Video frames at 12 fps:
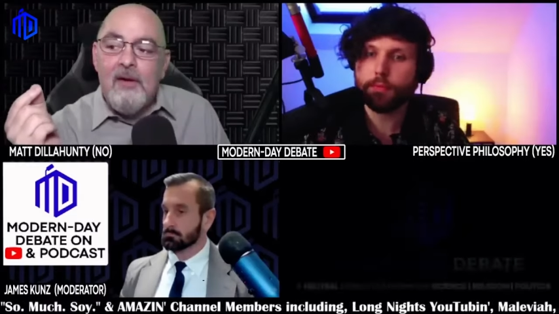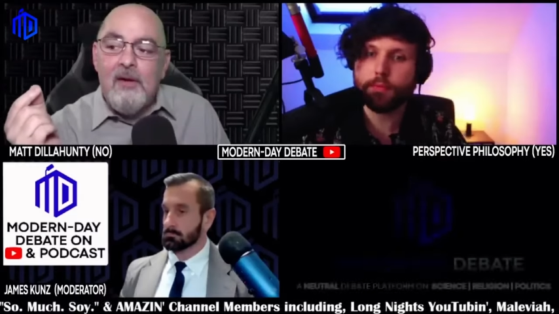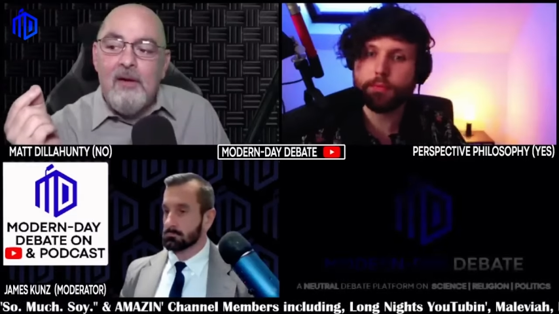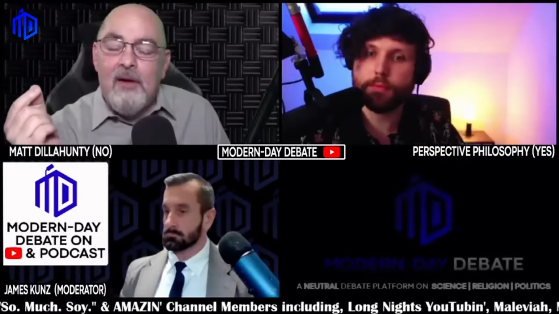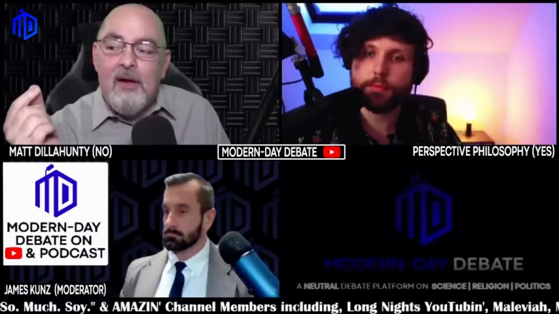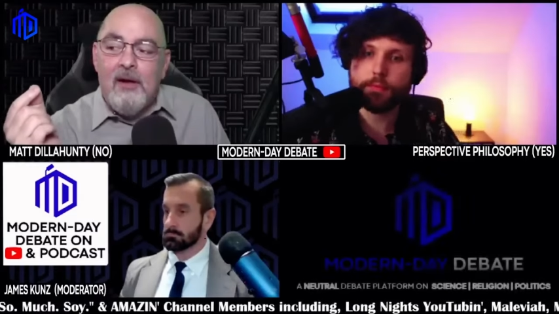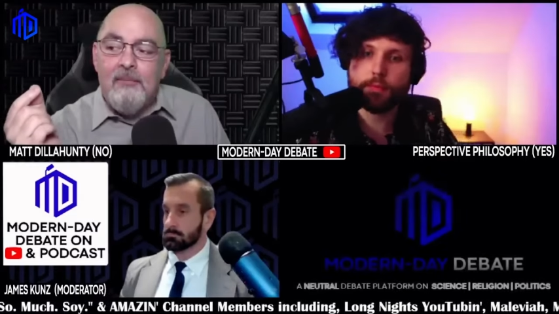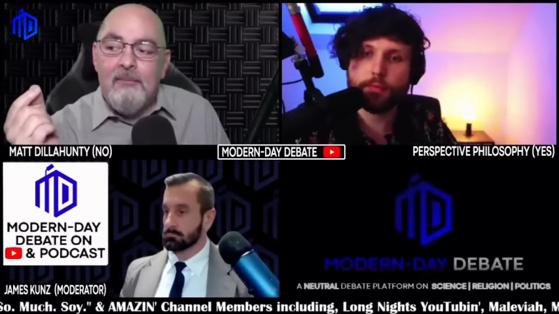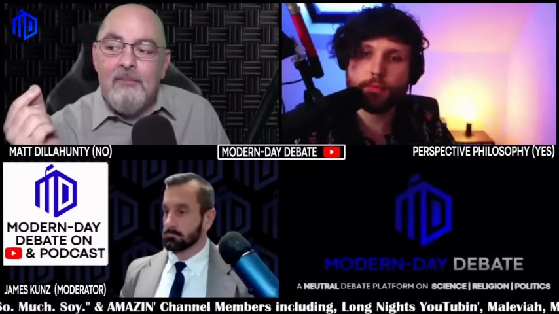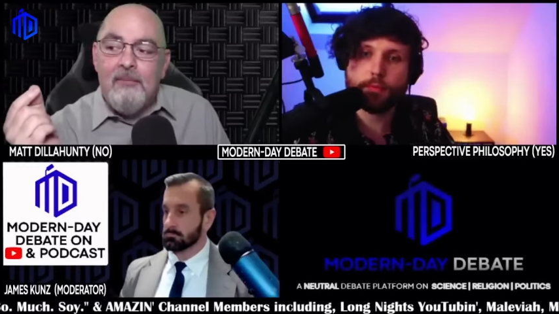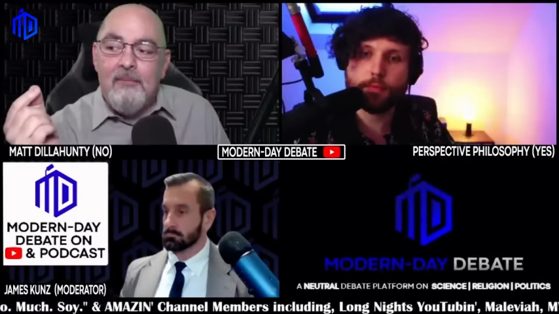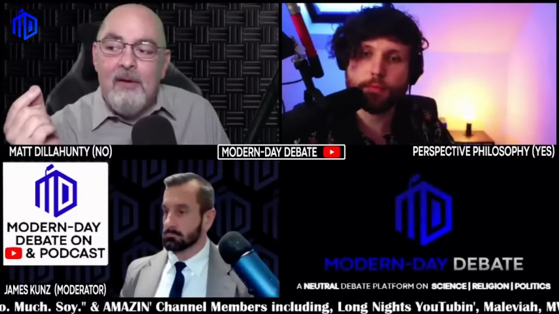Speaker 1: Um,
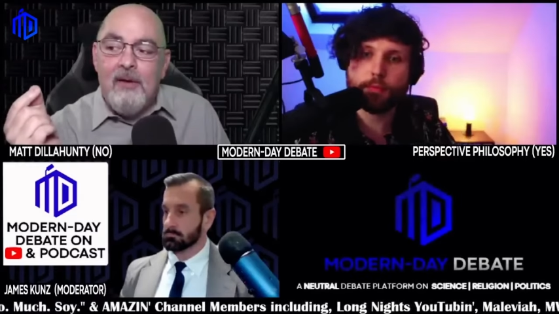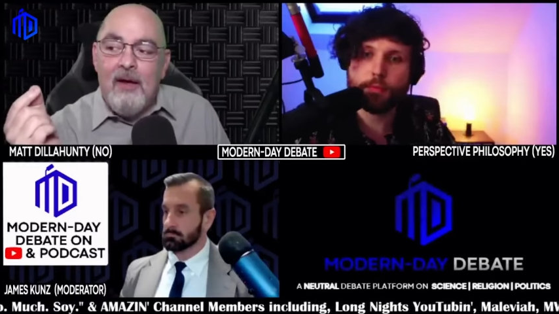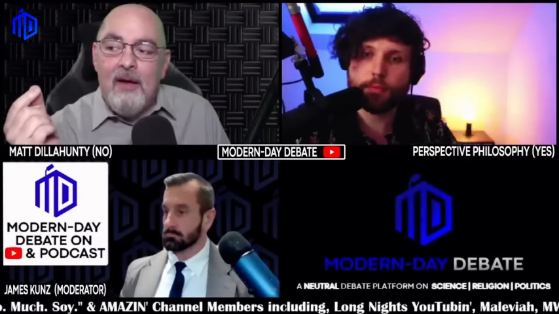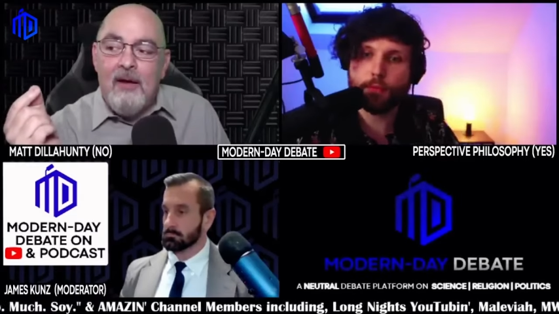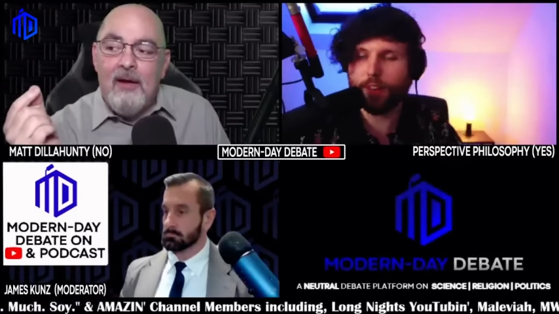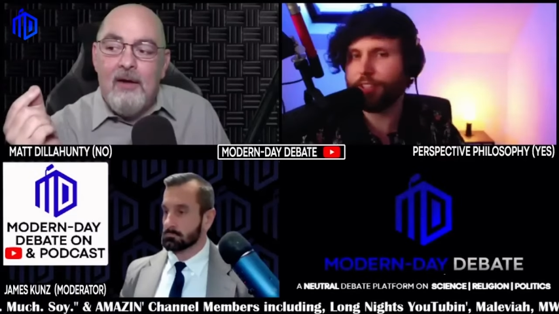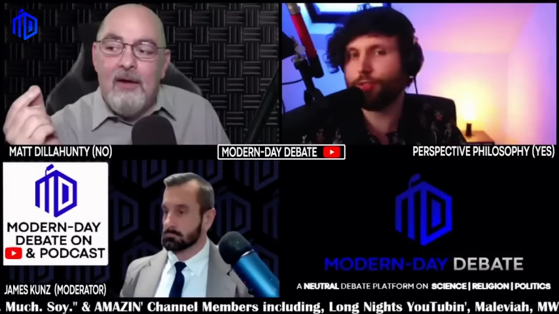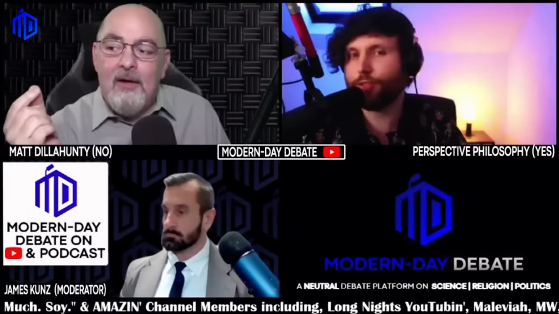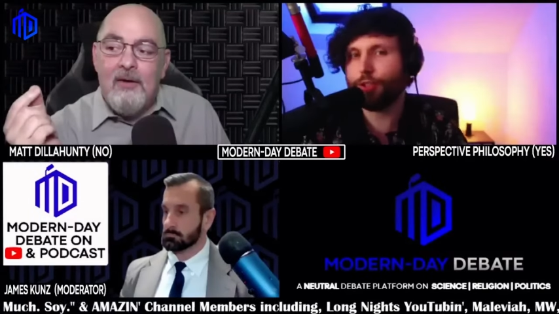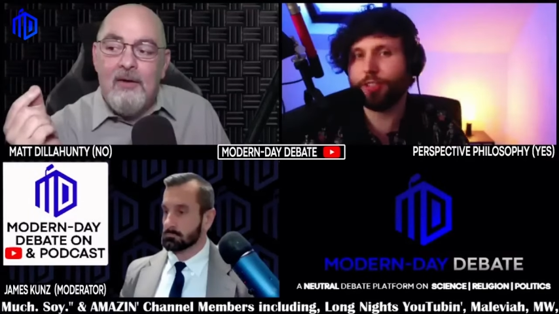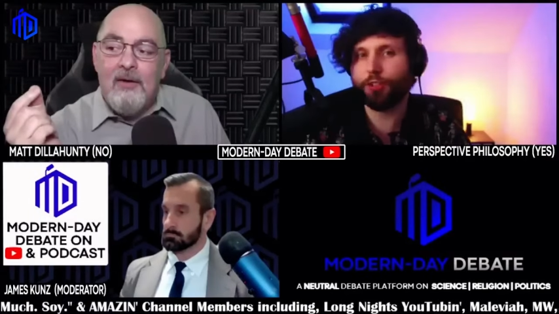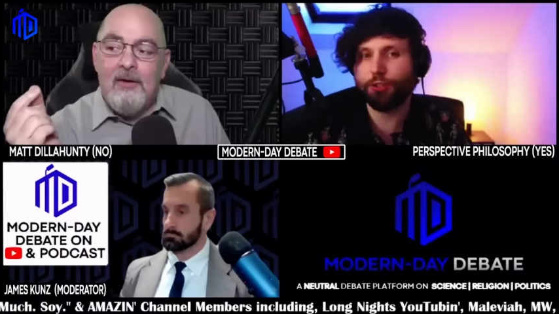Unless
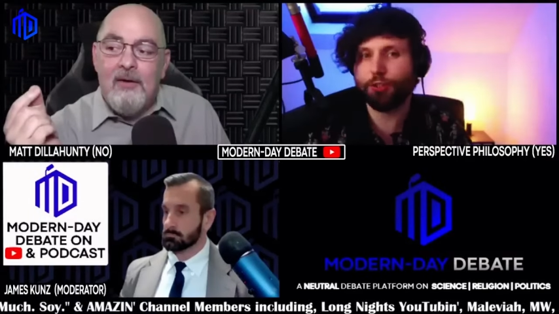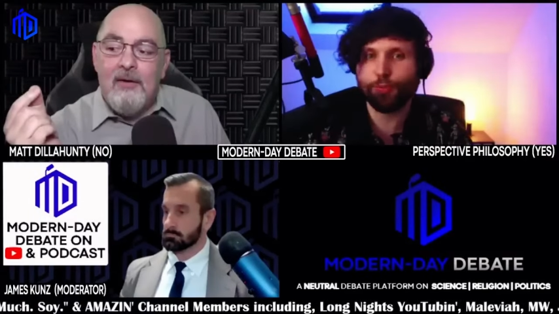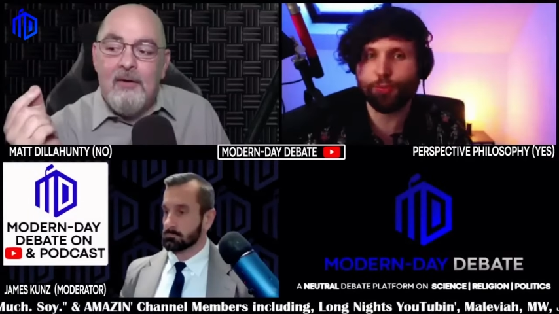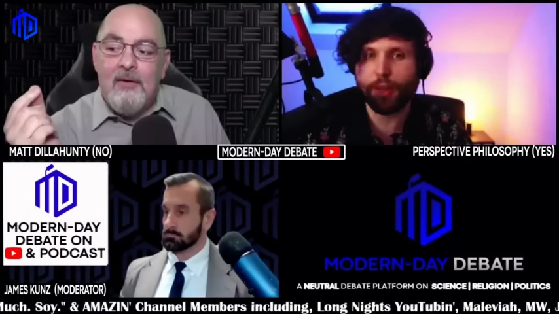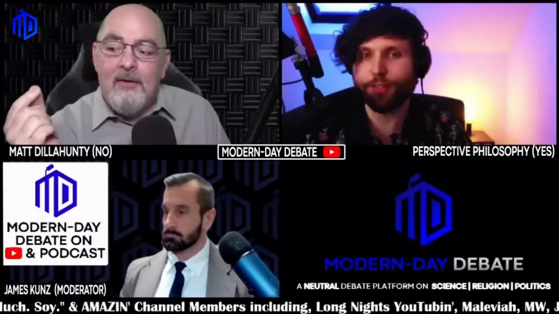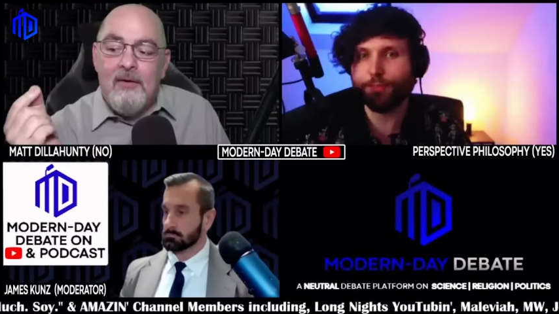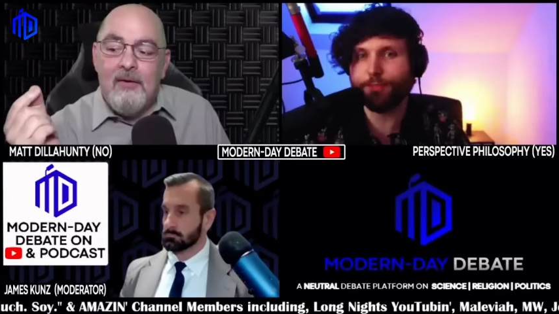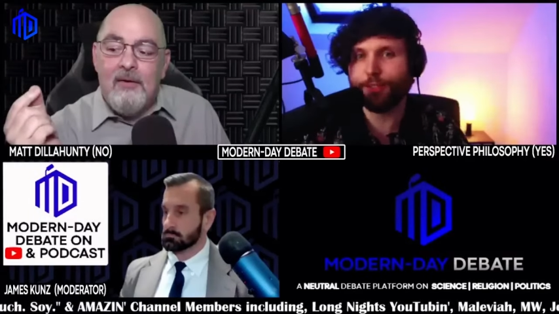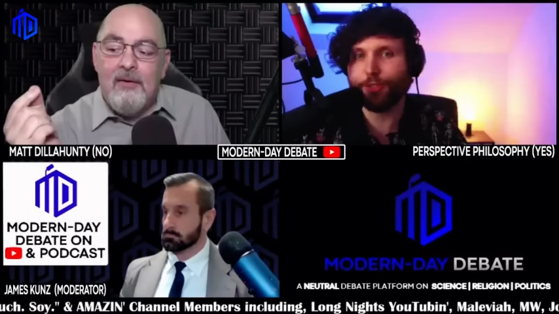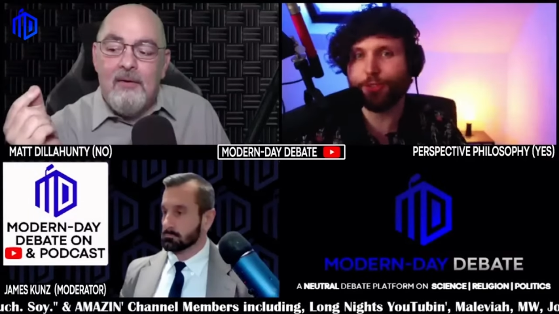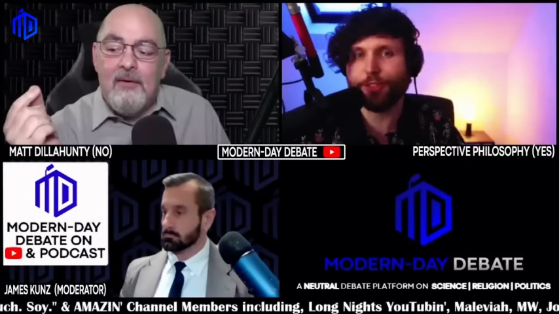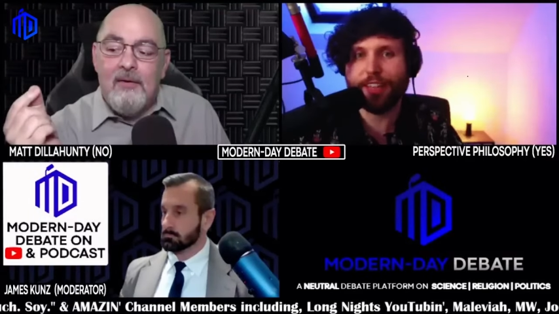Jesus went and
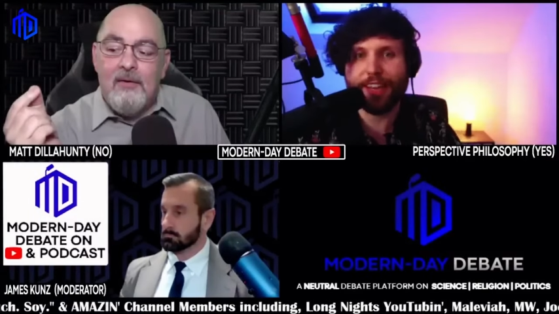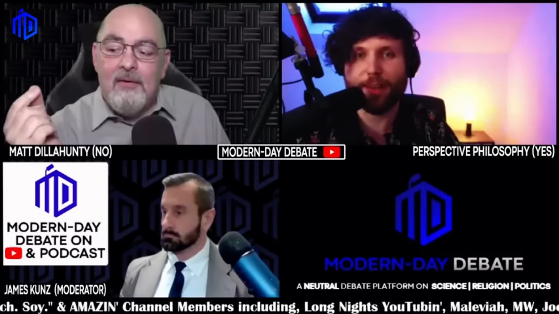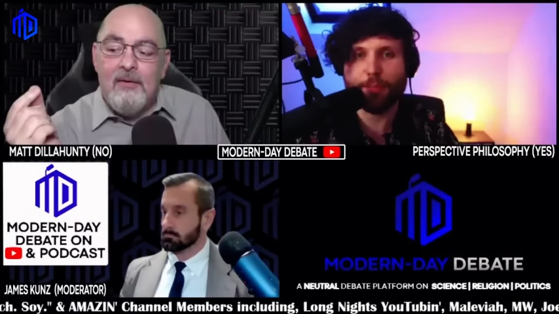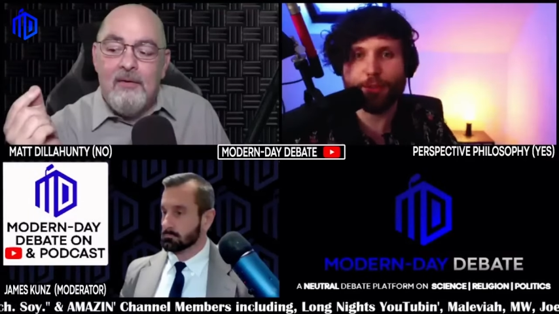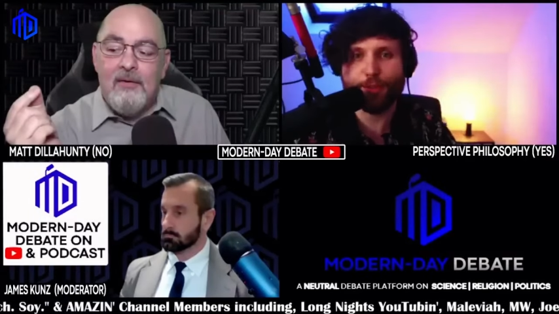visited them, and